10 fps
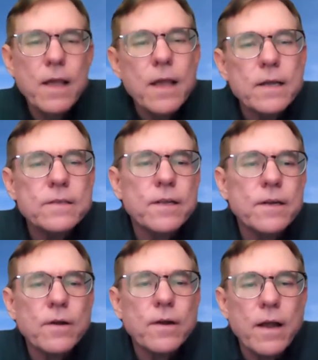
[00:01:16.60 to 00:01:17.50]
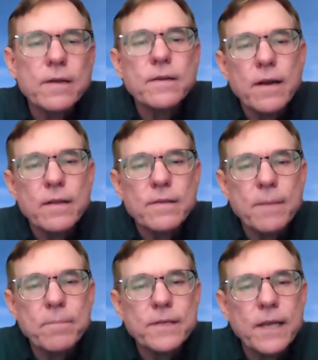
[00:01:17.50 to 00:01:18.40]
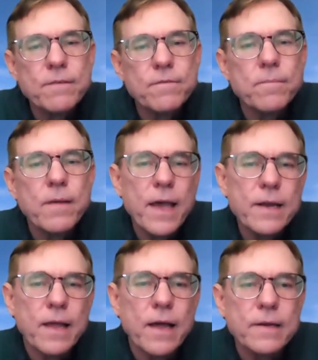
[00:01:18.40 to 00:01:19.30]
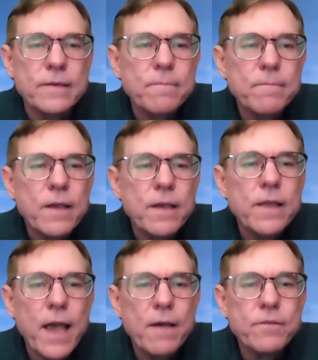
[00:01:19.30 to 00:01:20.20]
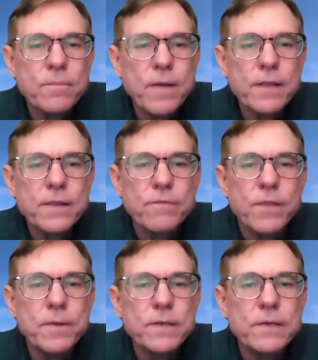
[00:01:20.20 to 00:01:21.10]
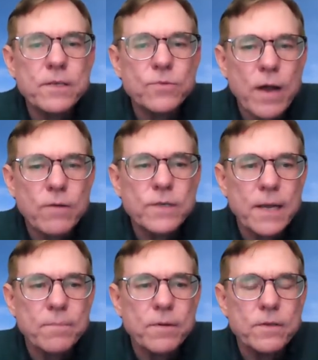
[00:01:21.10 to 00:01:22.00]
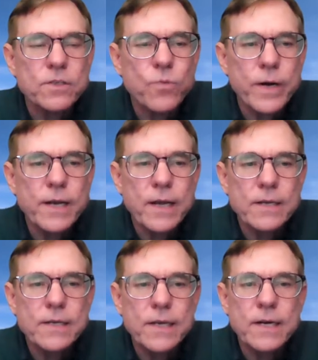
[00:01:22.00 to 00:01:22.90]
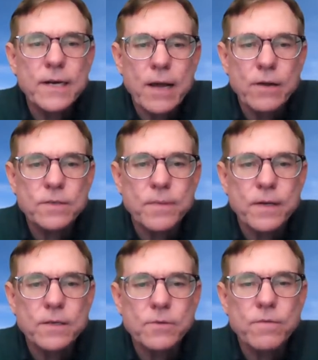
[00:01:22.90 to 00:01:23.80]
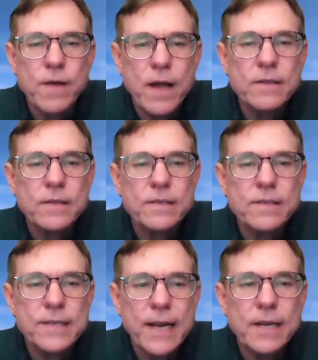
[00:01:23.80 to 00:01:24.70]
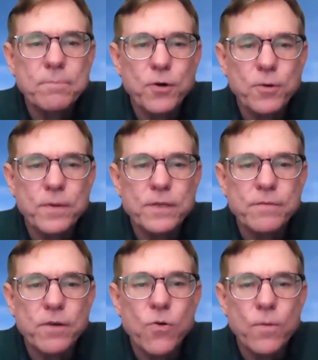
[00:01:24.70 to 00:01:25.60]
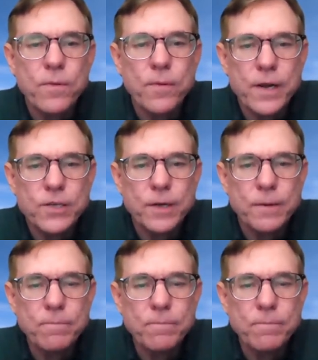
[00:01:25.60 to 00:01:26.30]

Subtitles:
Consider an example taken from the headlines in the aftermath of the Business Roundtable's 2019 announcement to revise its stated purpose of a corporation,